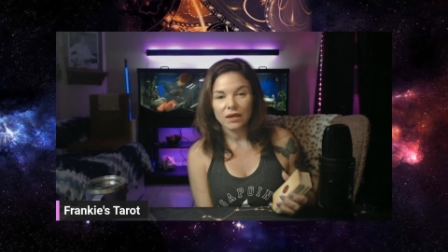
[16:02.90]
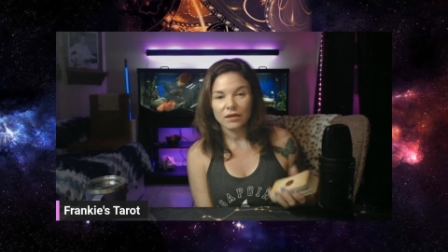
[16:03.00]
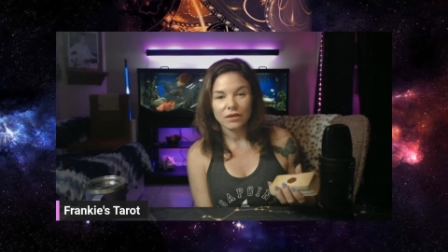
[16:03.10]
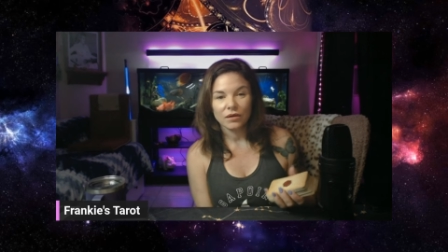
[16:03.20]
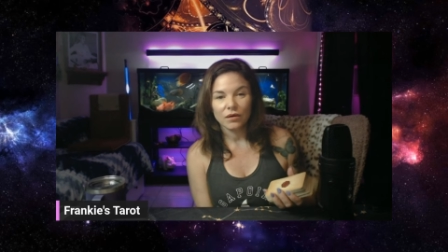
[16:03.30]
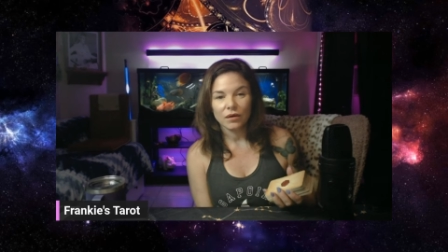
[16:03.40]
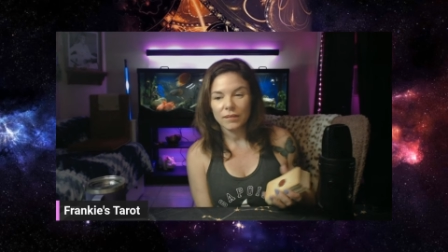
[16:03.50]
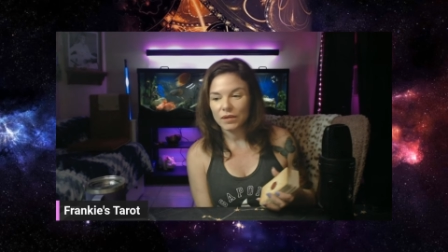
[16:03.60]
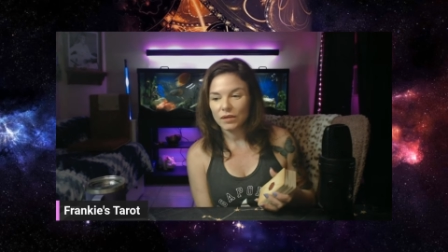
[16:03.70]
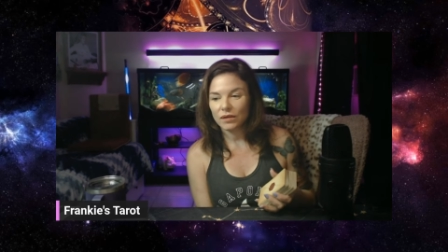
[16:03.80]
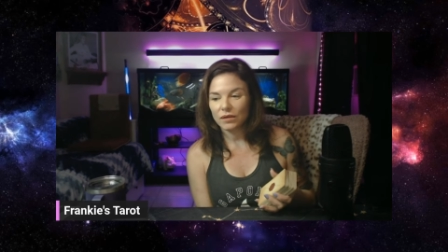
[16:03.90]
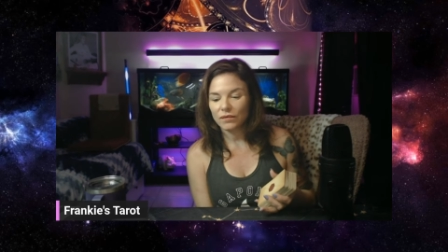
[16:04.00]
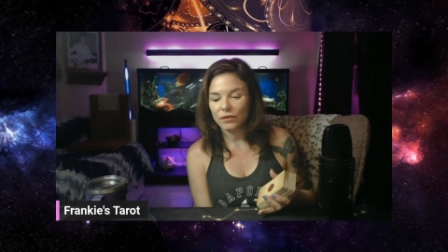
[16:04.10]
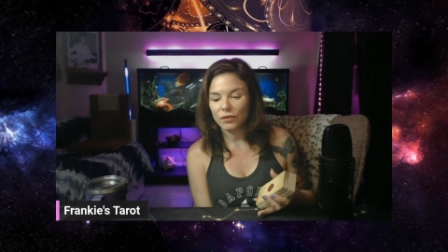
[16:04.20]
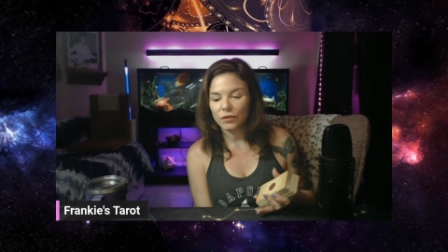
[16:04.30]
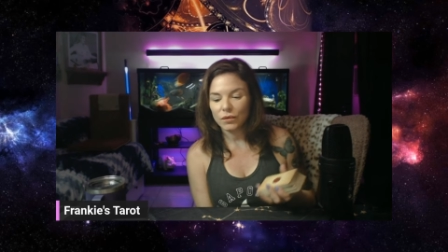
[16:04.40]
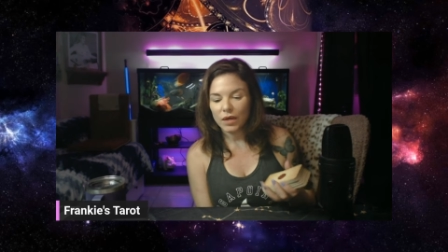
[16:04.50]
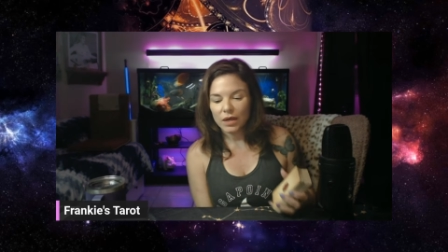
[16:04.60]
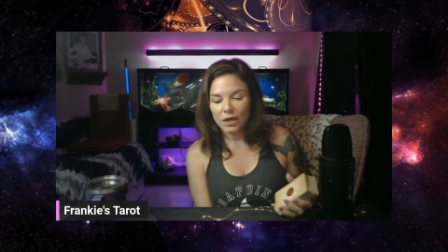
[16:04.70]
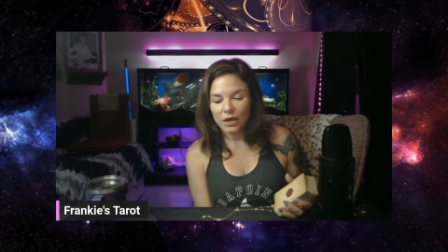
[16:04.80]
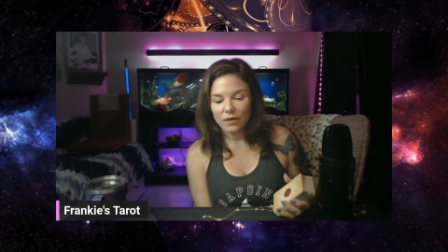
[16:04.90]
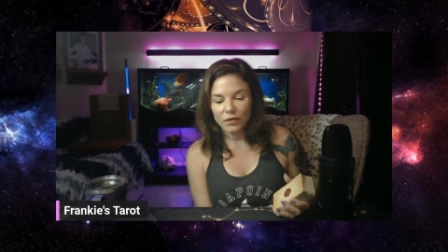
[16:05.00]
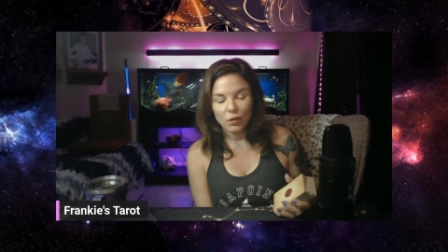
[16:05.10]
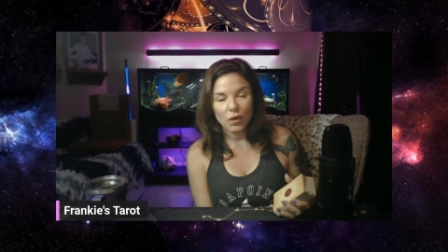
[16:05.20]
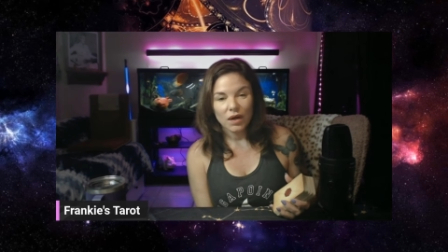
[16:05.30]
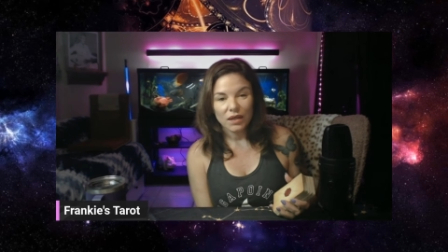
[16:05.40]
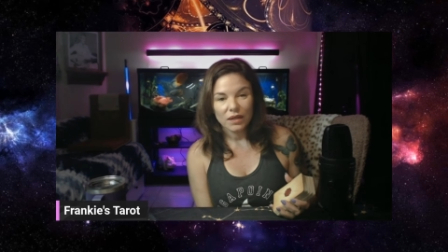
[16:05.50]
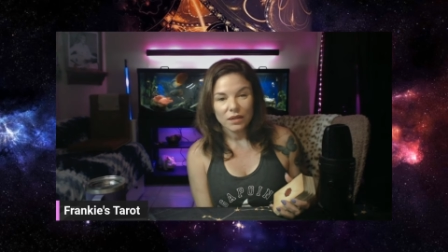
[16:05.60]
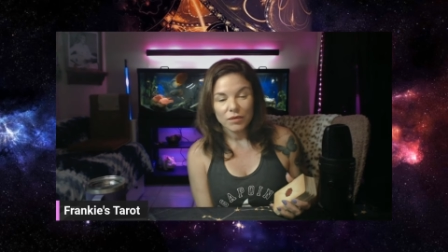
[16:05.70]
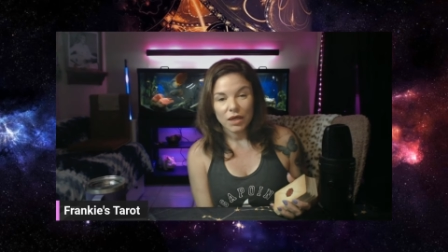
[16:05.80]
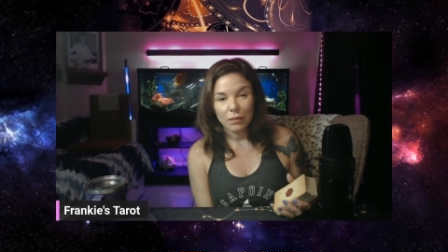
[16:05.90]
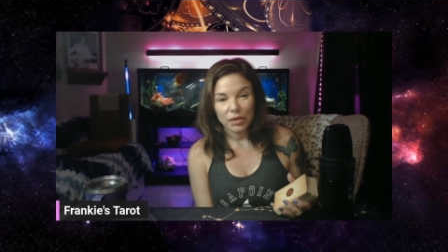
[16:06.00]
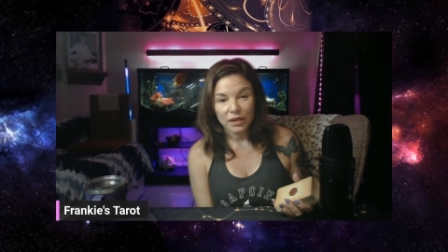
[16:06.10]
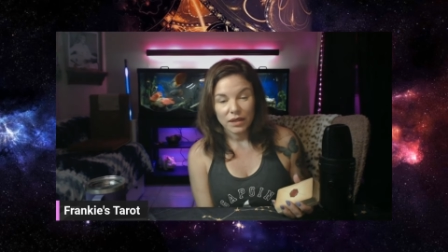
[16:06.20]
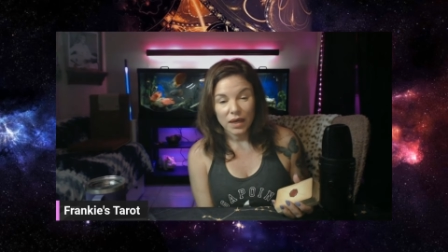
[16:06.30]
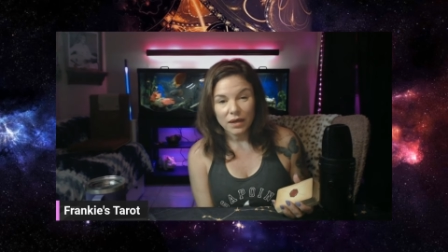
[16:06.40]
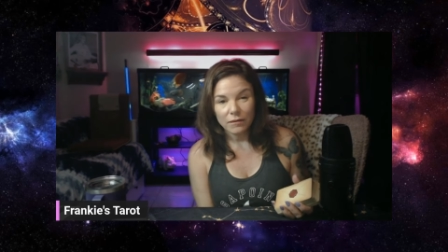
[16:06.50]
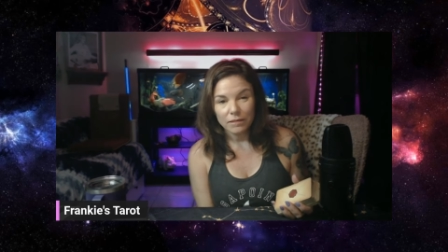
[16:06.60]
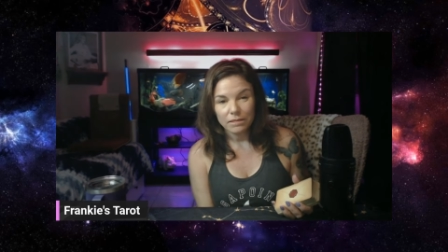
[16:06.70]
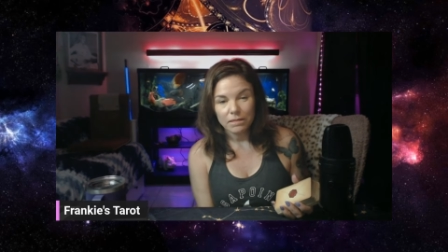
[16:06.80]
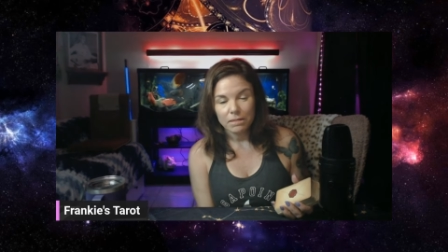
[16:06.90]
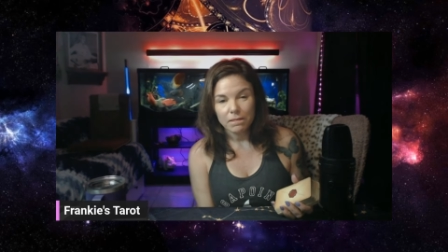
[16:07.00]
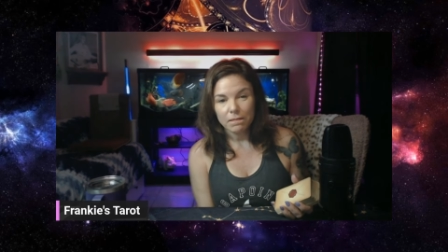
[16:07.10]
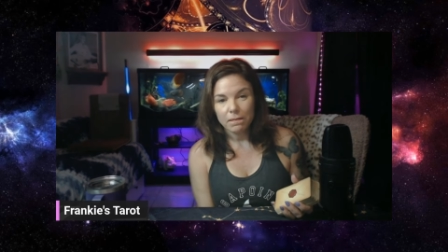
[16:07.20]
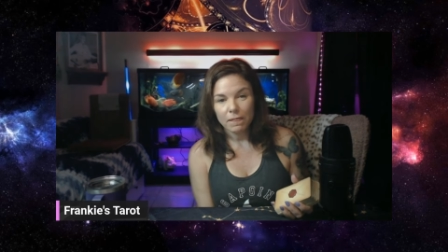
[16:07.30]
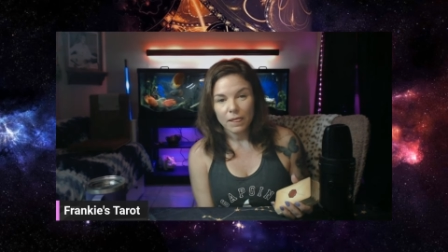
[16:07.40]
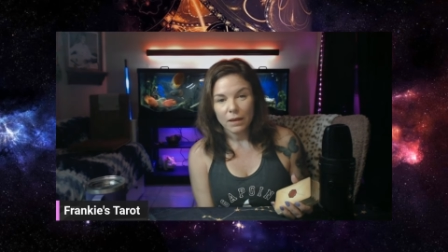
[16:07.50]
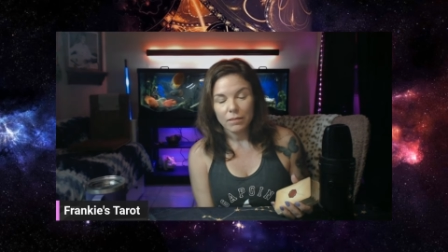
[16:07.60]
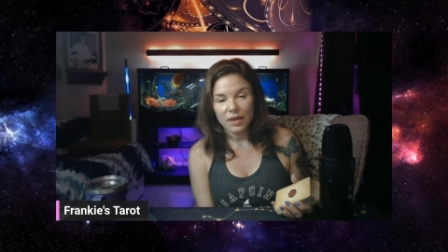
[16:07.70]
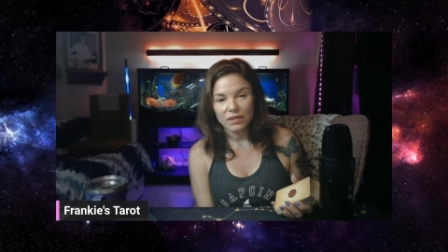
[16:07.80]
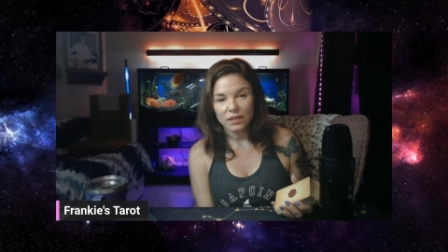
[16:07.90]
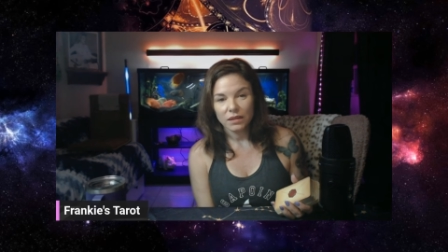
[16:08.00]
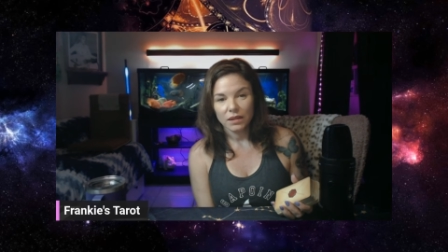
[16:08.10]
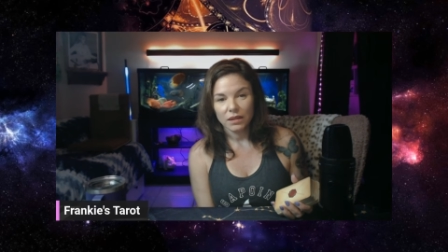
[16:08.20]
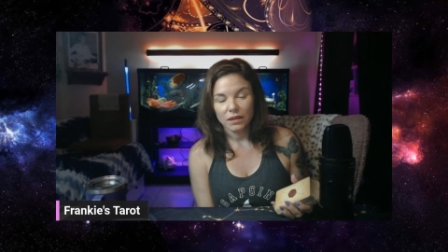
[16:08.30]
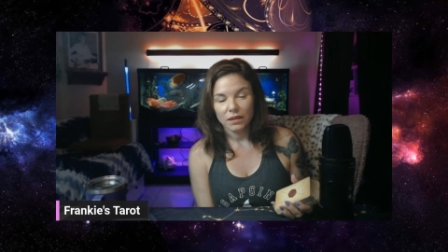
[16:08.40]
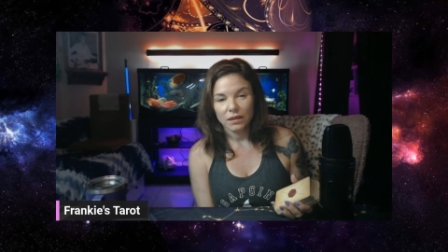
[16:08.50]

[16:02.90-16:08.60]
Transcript: to, you know, I mean, if you want to get them, you got to play the game, basically.